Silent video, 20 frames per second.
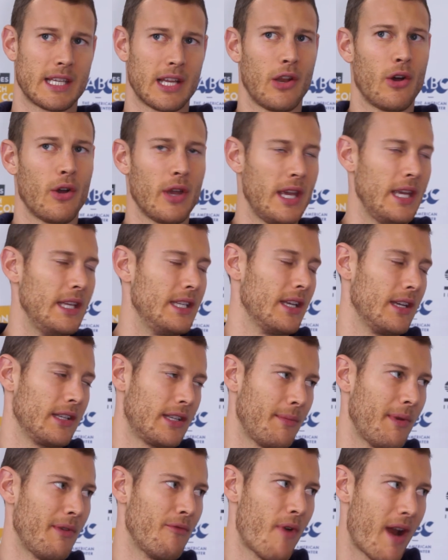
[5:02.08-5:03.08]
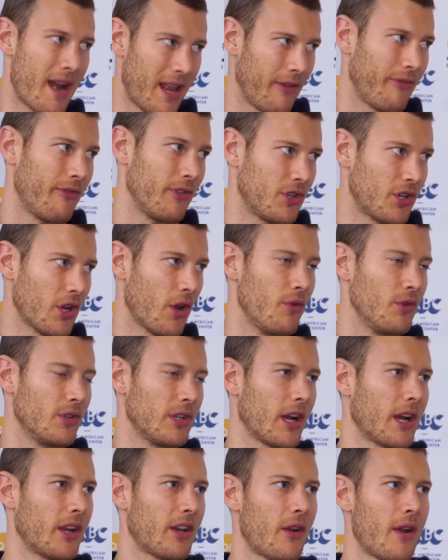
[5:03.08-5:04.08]
a lot easier to be ready for shows.
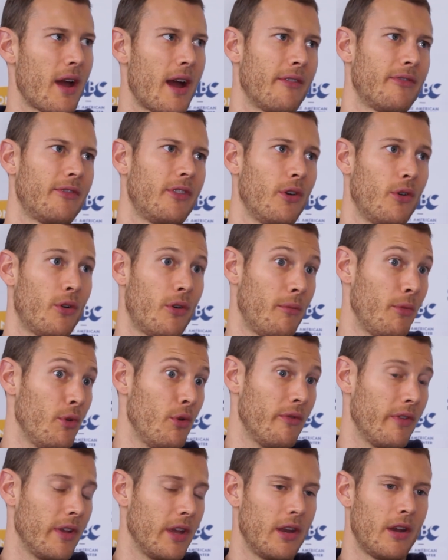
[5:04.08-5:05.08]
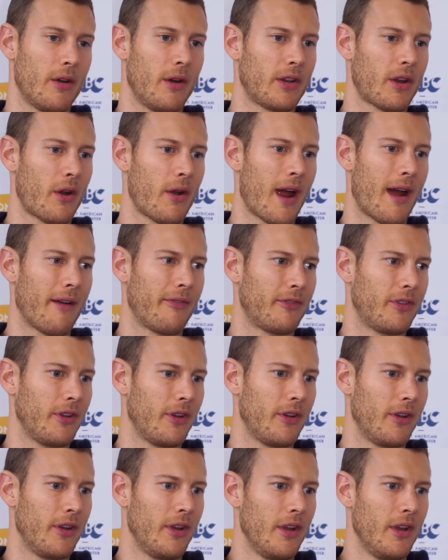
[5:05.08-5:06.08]
Like I don't have to, or a movie, you know, I don't have
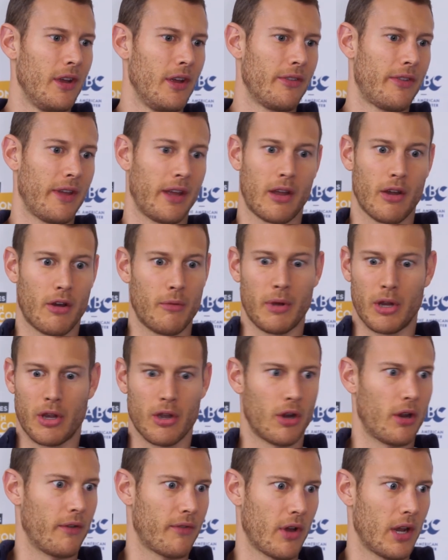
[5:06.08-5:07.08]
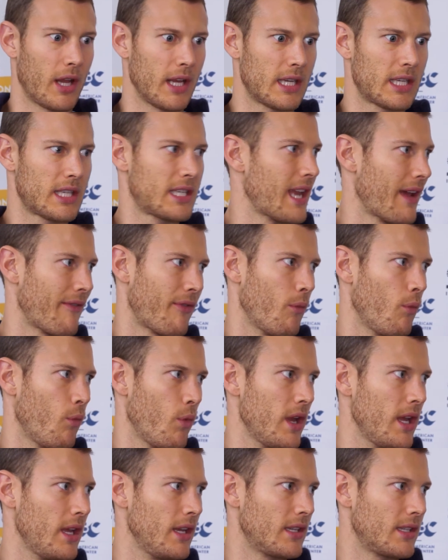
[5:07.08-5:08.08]
to think, oh my god, I've got like 7
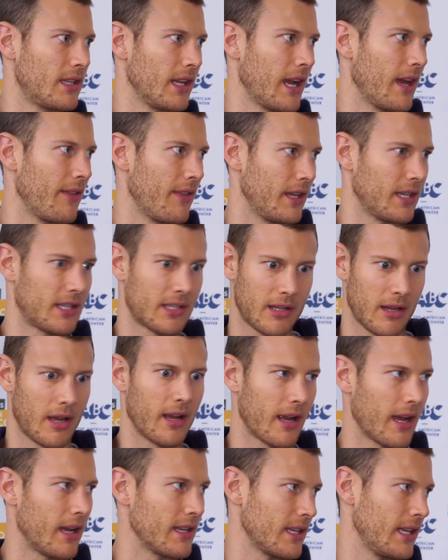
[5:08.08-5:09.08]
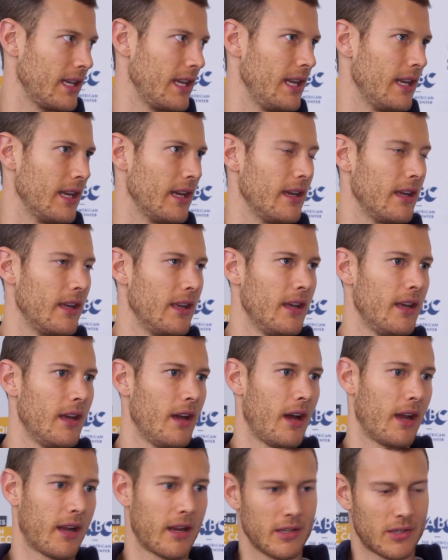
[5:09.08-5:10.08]
weeks to get this like as I need it.
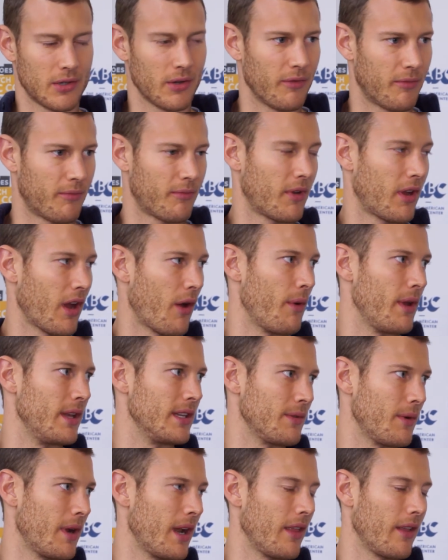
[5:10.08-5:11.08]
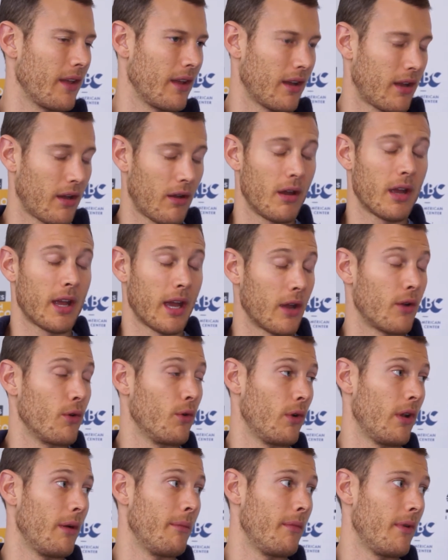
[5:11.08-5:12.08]
I can sort of go into anything and go, okay,
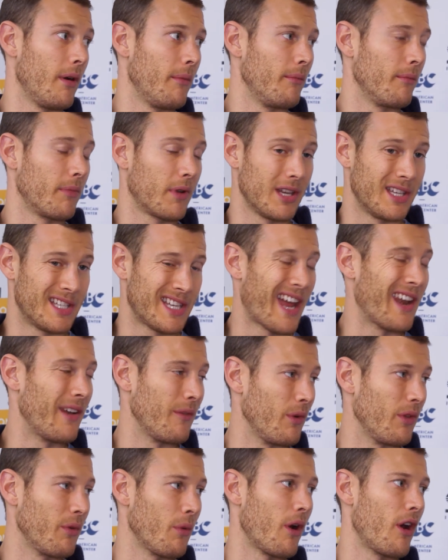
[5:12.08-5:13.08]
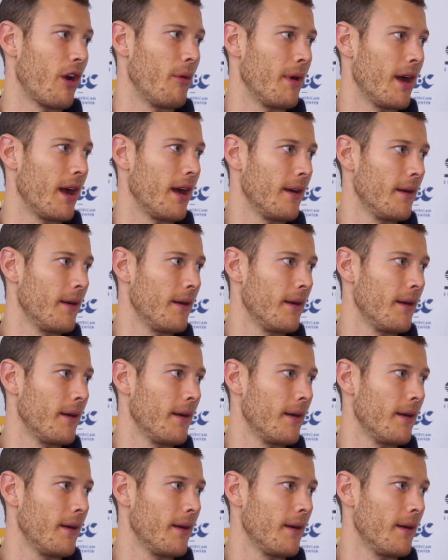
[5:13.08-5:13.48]
cool, I'm content with where I'm at.